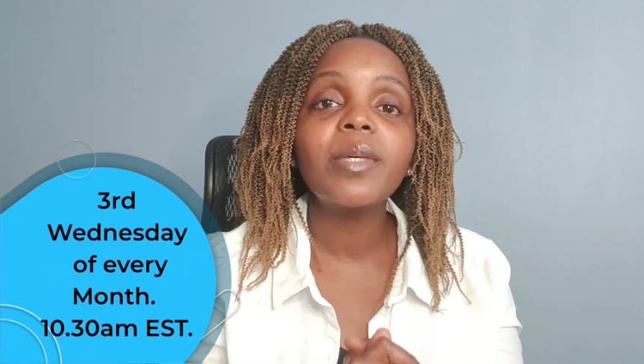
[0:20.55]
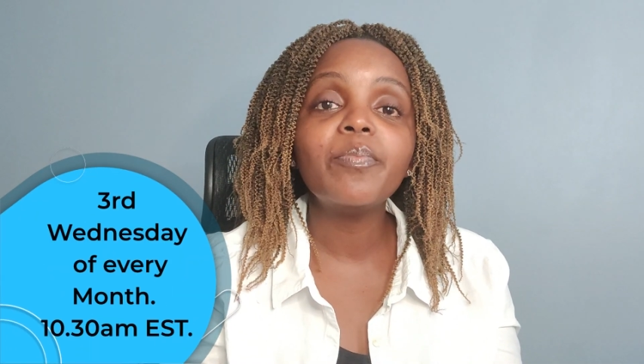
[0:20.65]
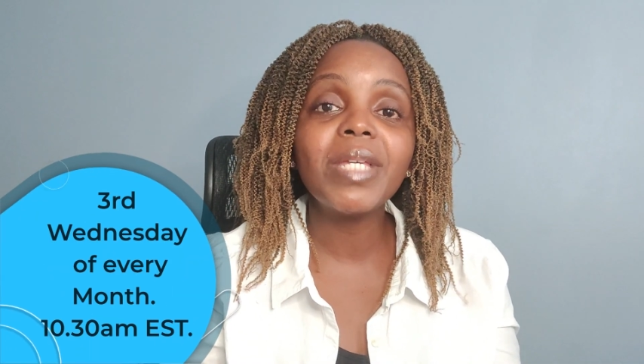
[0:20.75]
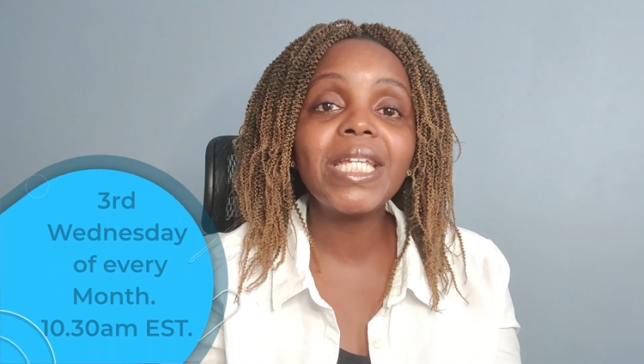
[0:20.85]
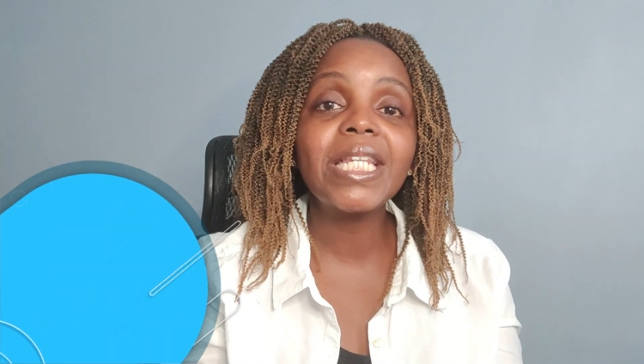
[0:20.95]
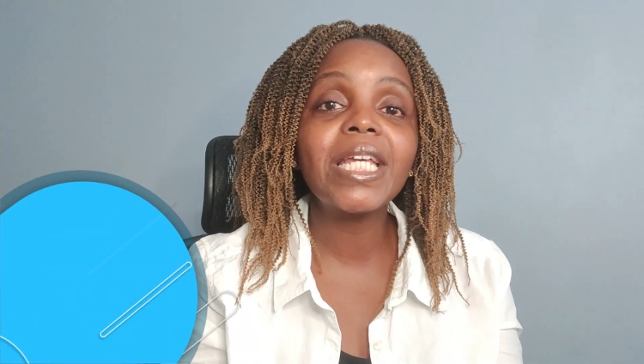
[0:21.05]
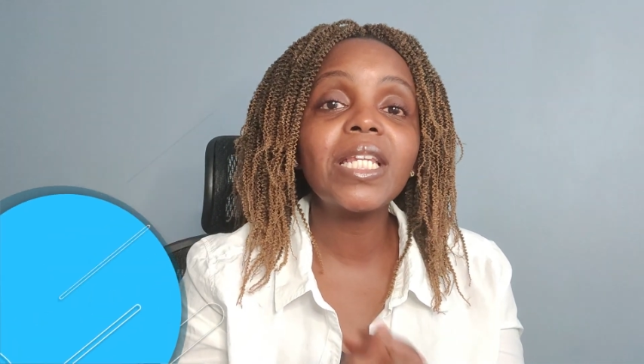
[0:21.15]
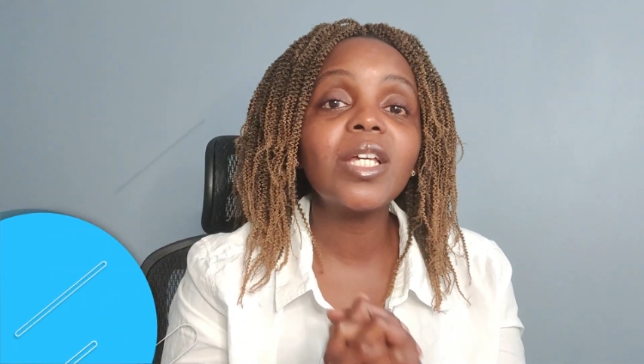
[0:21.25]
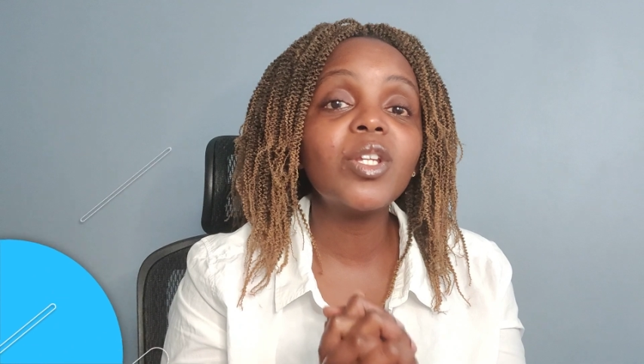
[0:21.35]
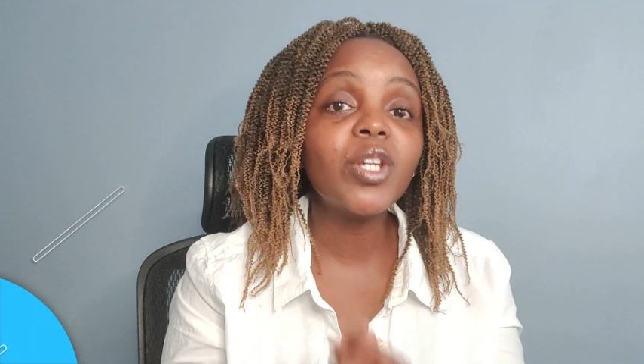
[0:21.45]
The
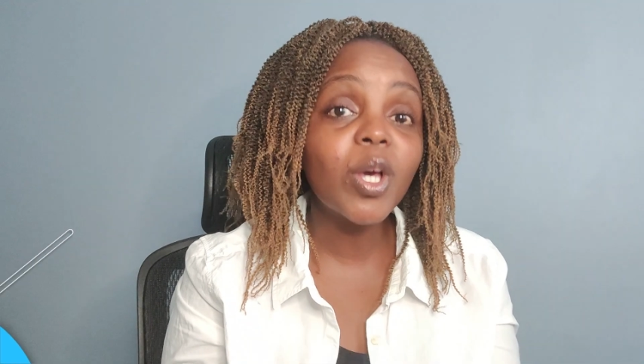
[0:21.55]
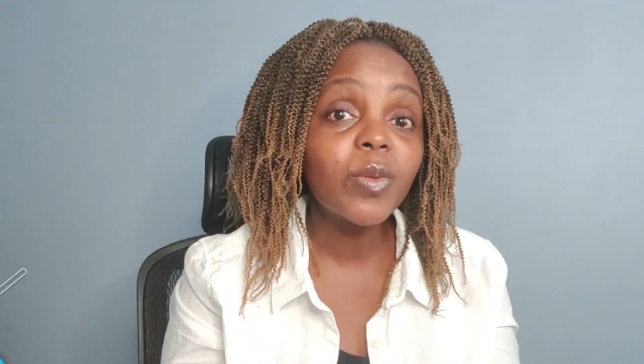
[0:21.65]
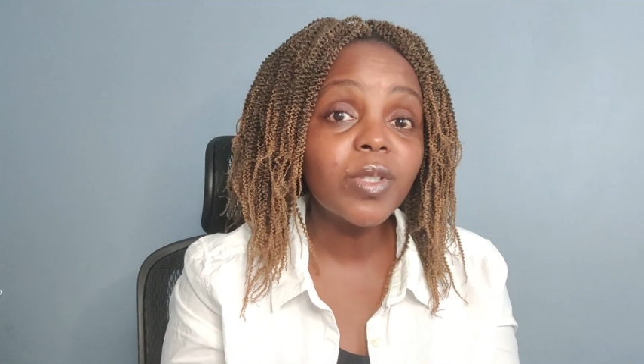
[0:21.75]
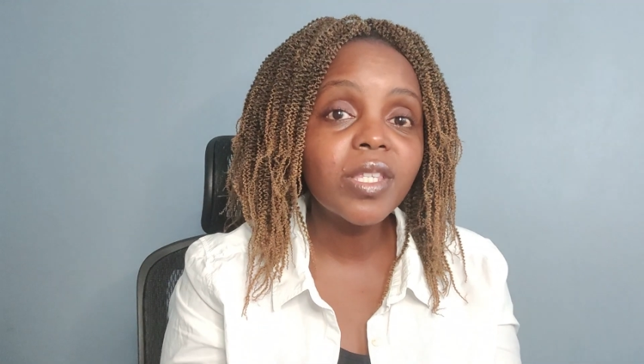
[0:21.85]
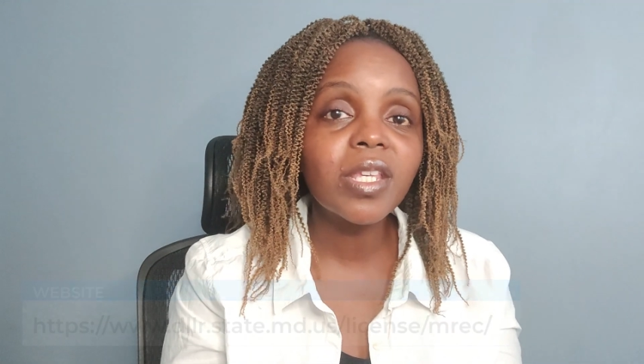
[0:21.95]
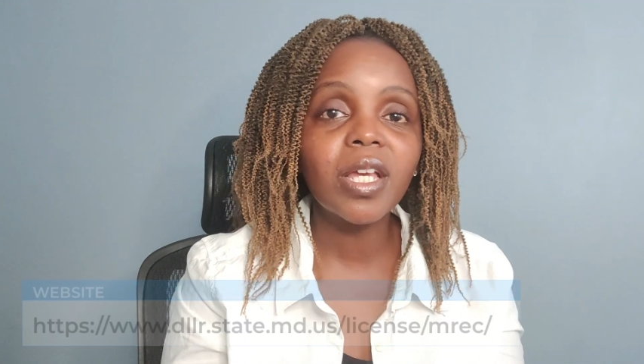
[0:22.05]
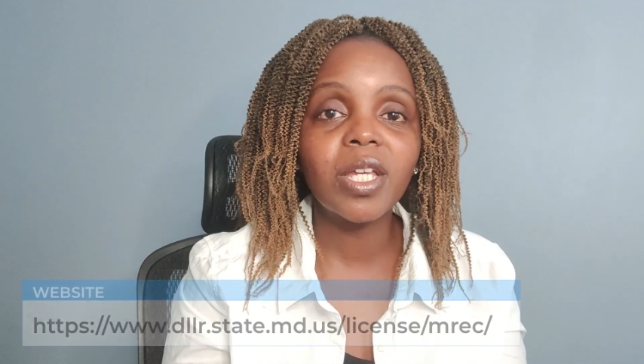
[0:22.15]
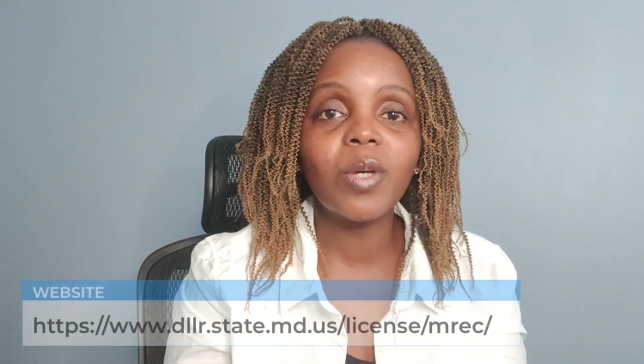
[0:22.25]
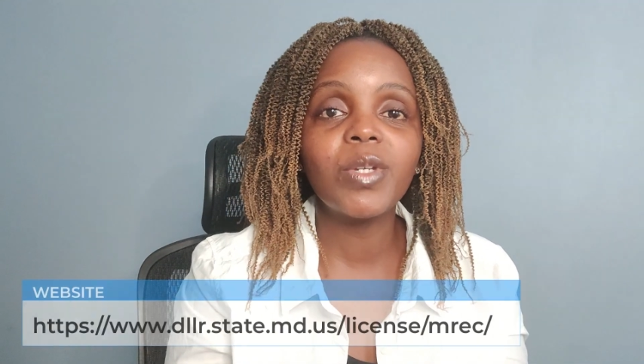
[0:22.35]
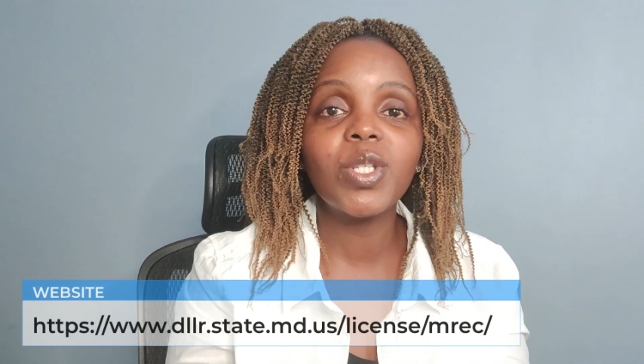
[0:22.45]
meeting notes are
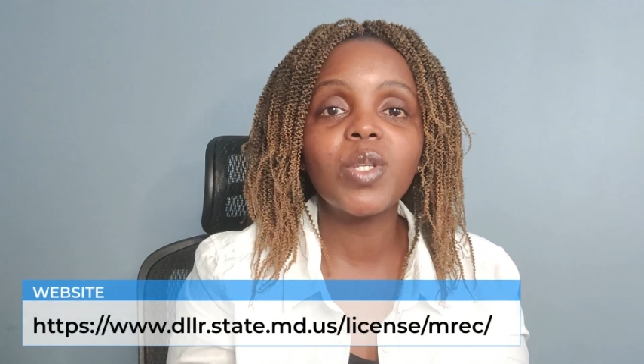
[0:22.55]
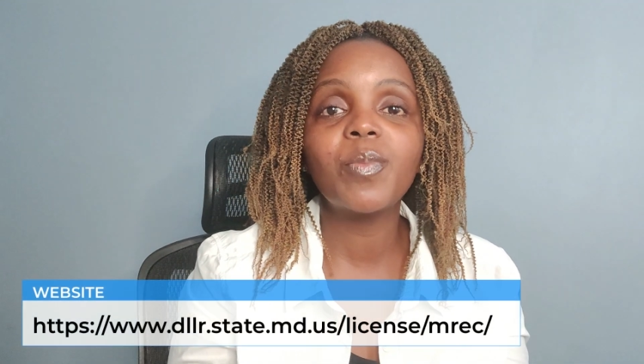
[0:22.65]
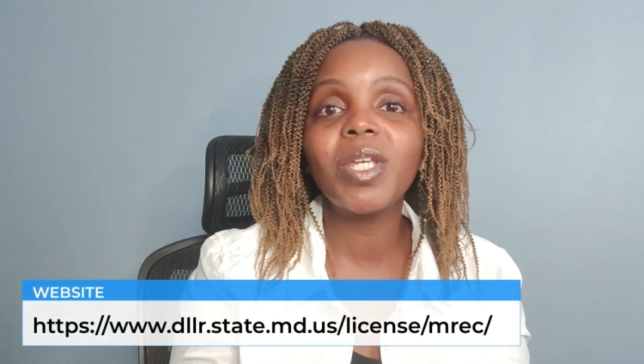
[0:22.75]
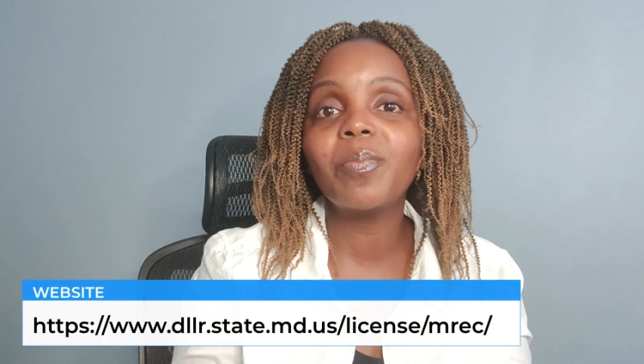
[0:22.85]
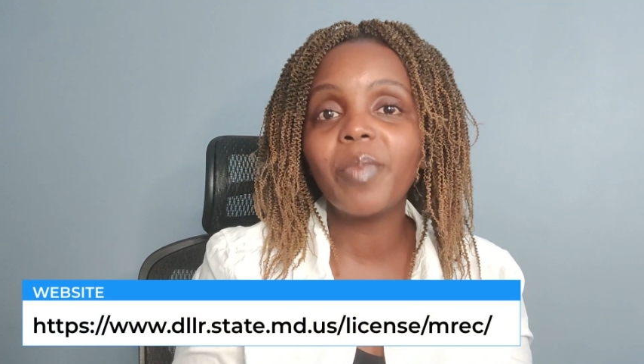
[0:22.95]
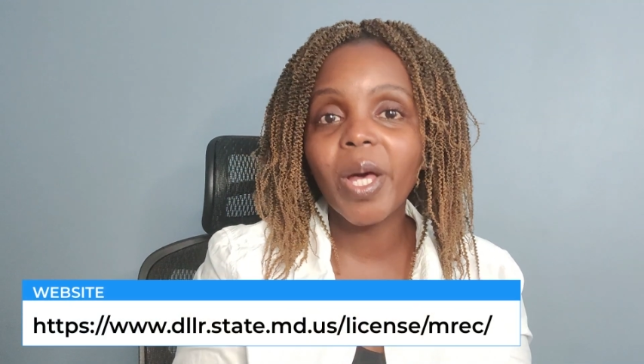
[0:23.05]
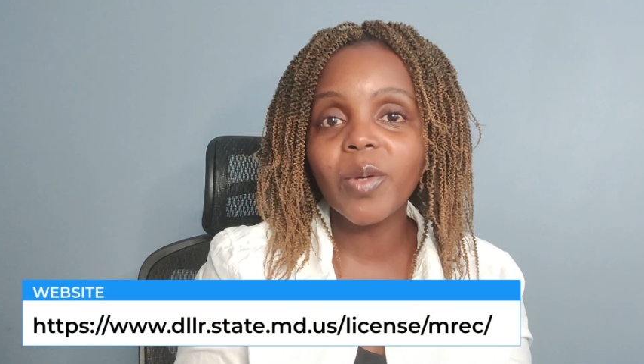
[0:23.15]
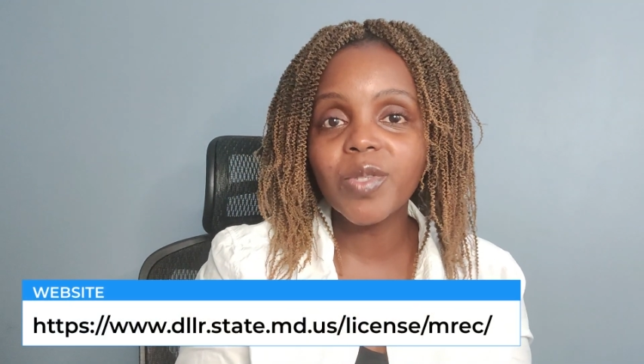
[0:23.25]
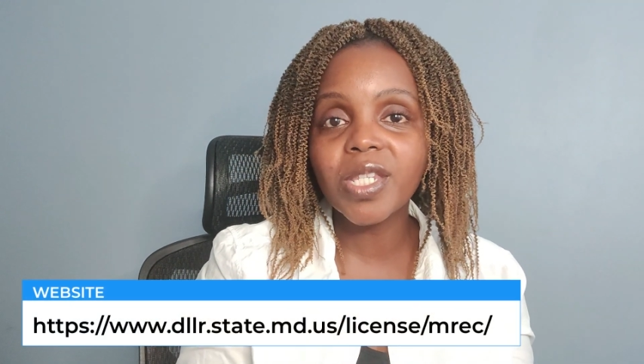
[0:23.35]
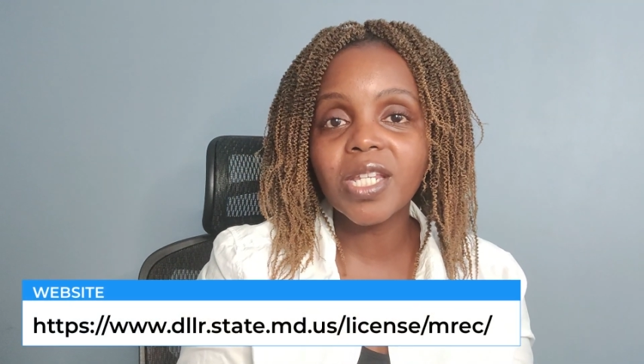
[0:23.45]
going to be
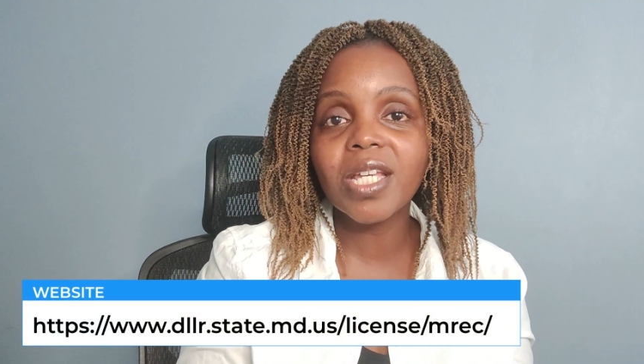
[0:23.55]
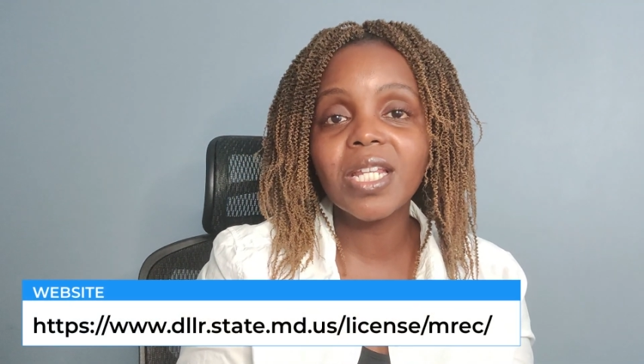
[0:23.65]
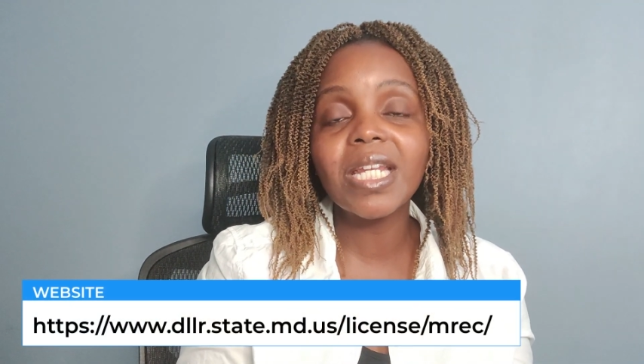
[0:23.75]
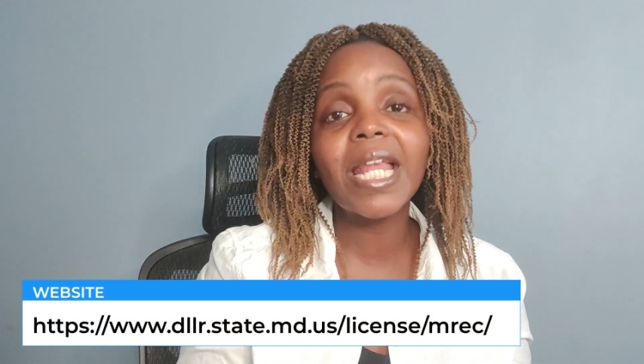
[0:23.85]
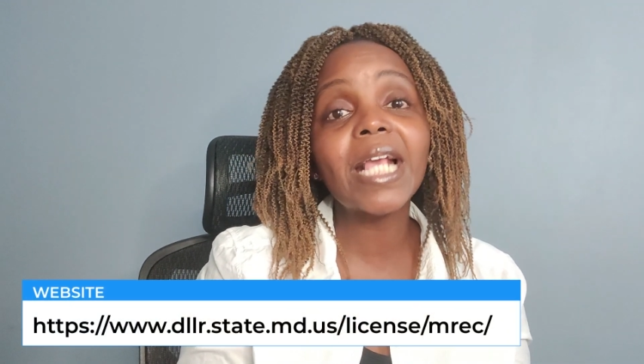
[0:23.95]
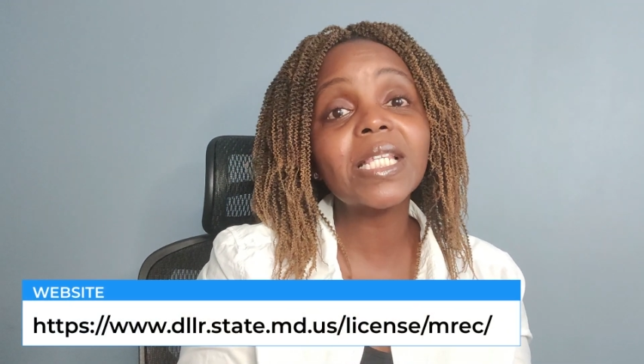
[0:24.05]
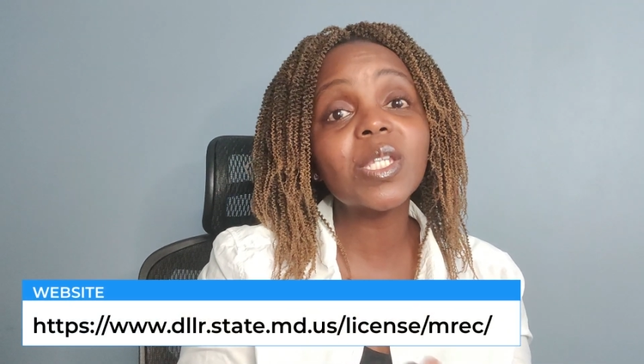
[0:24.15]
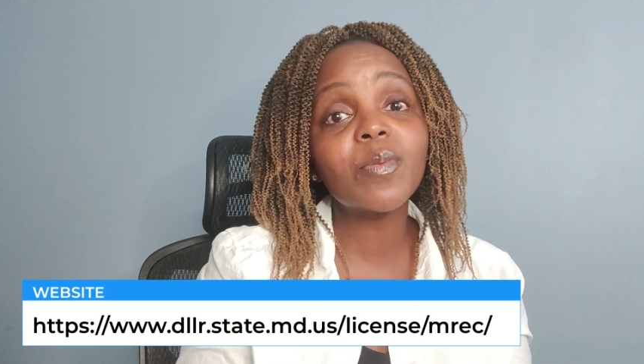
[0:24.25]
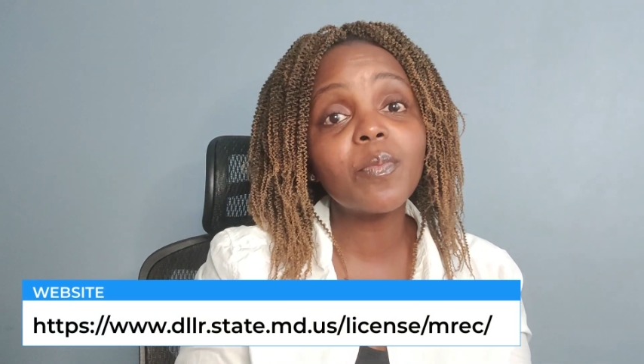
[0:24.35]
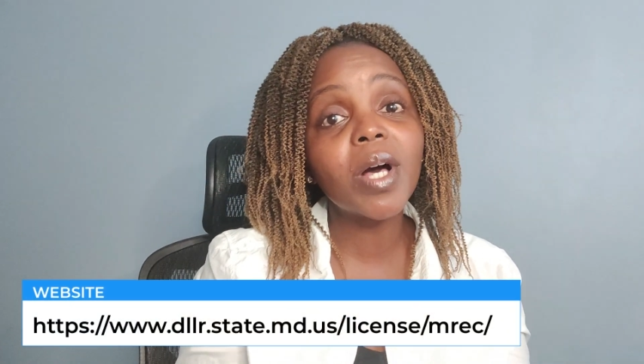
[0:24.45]
posted
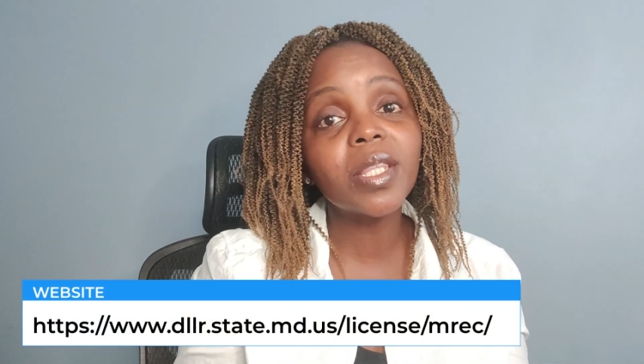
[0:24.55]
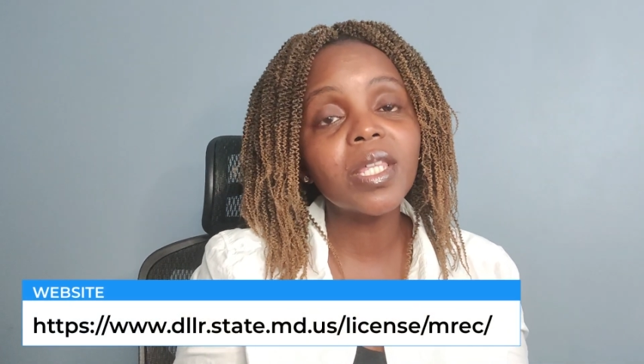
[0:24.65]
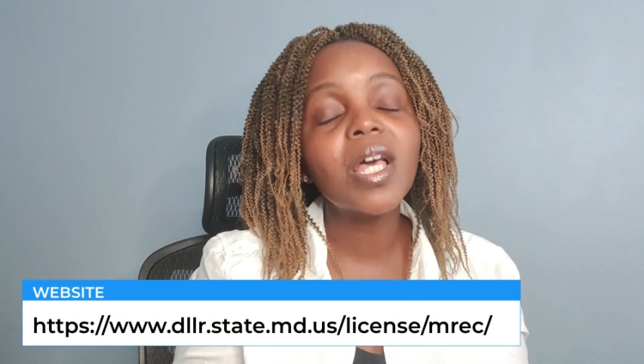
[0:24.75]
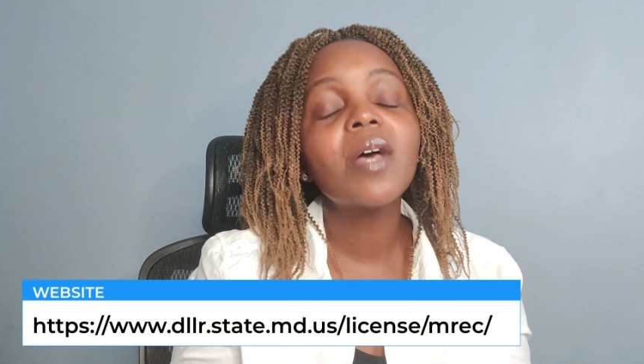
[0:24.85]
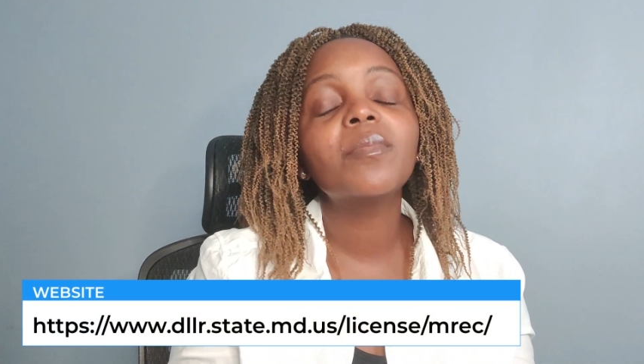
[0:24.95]
next month.